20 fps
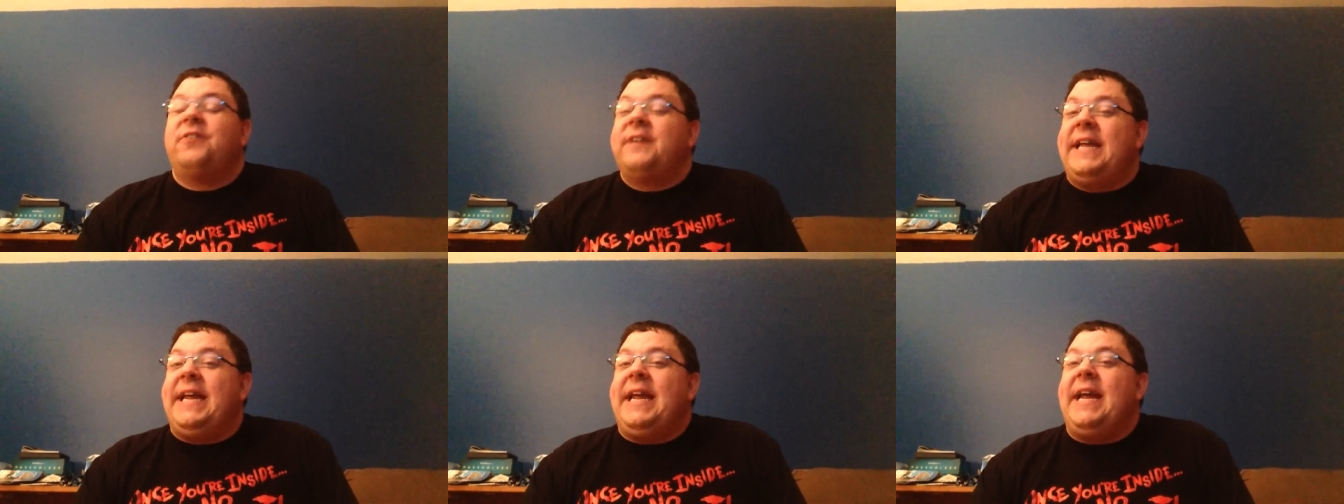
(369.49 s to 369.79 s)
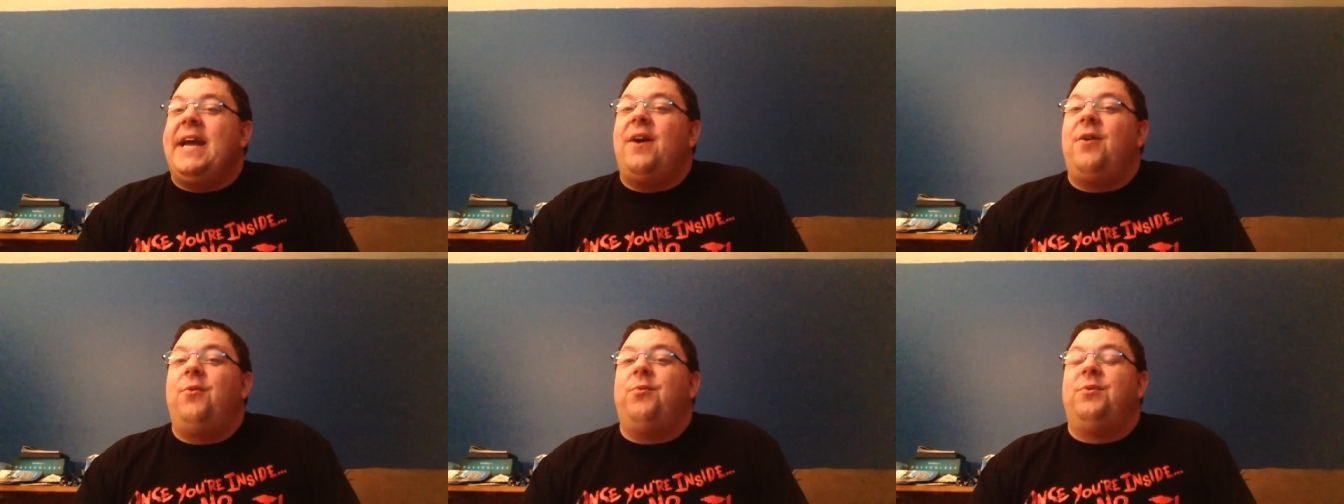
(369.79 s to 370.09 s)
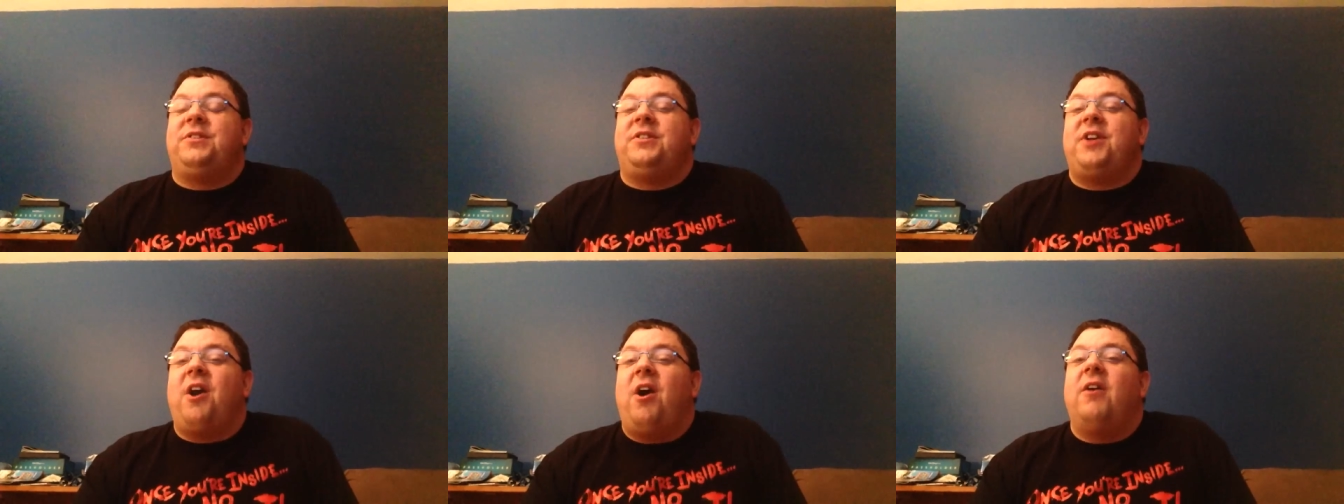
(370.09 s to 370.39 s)
Kia
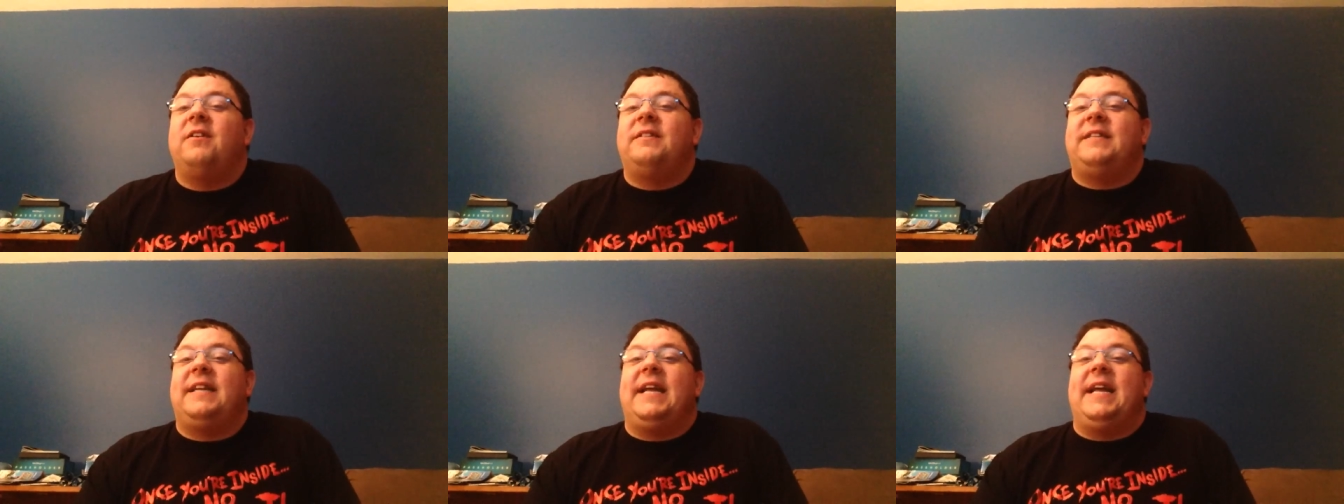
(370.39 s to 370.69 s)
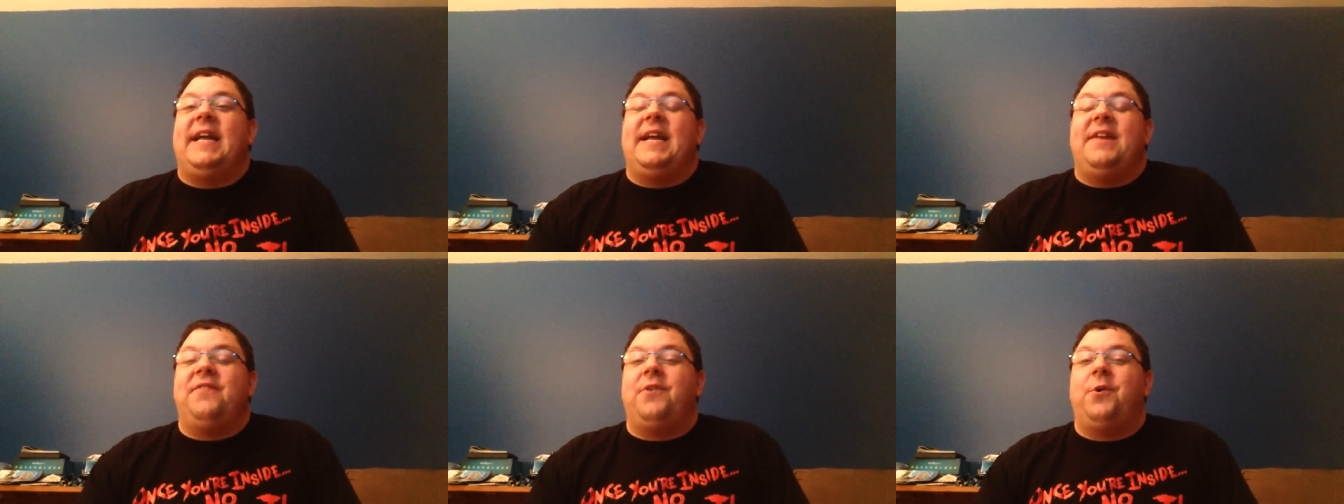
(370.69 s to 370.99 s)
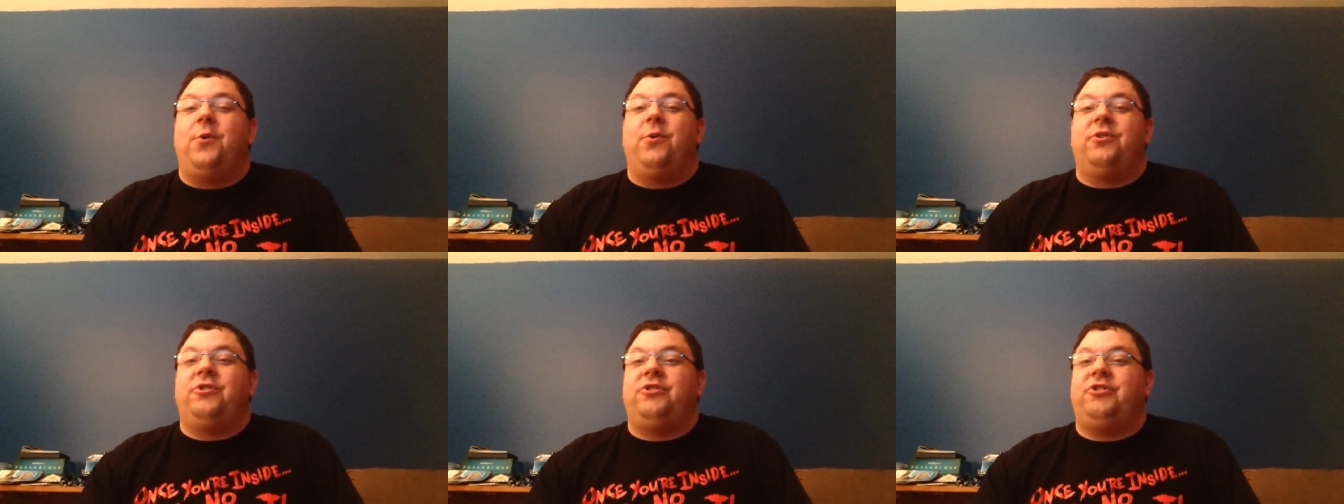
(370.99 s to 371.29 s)
was taunting, and of
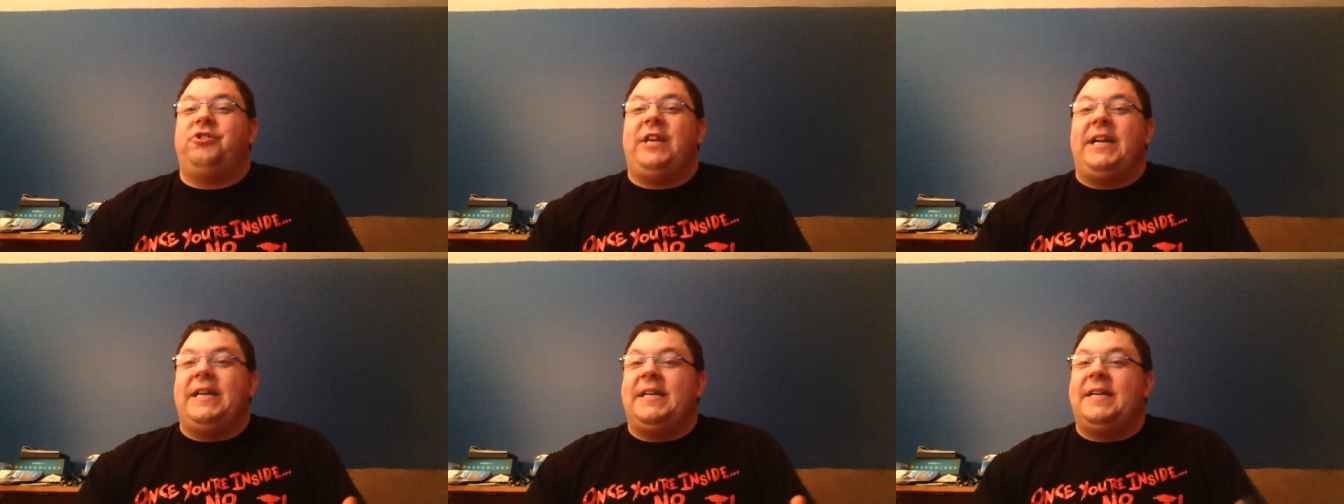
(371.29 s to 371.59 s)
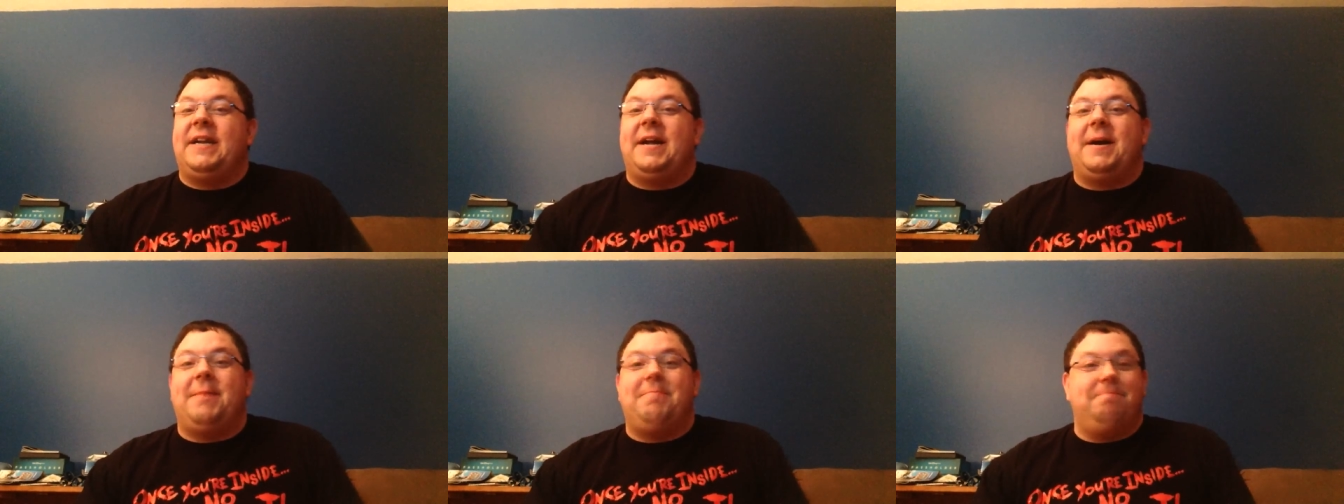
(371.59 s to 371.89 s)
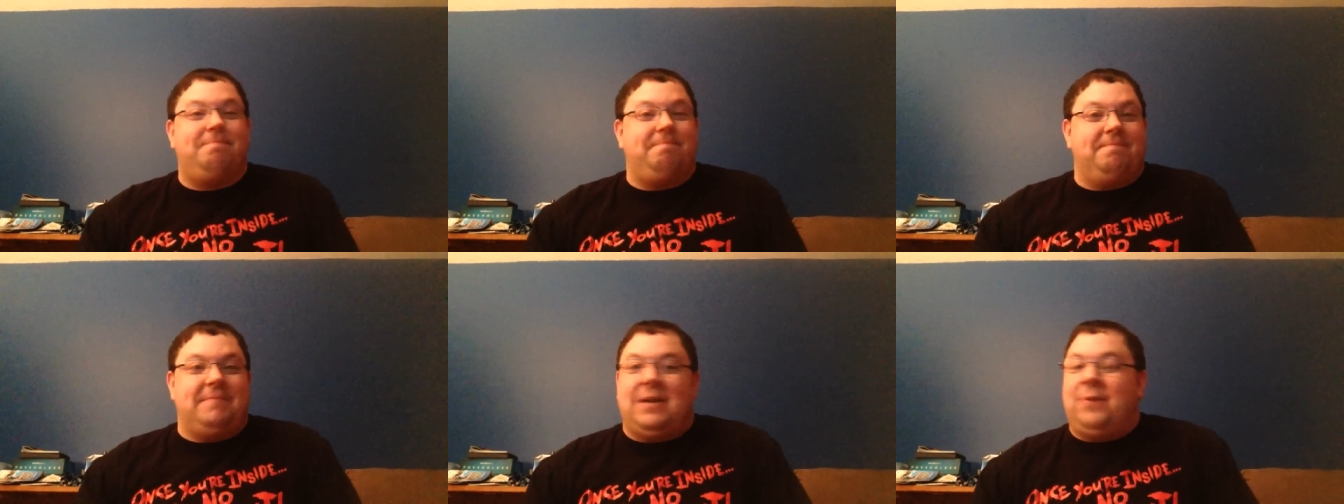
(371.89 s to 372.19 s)
course she ended
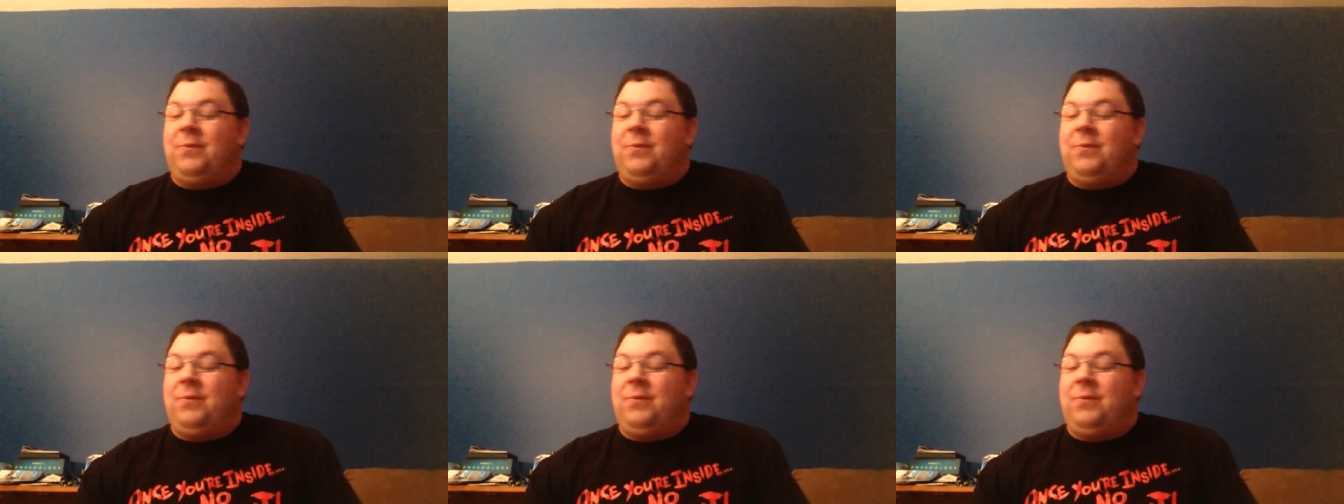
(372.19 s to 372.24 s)
up,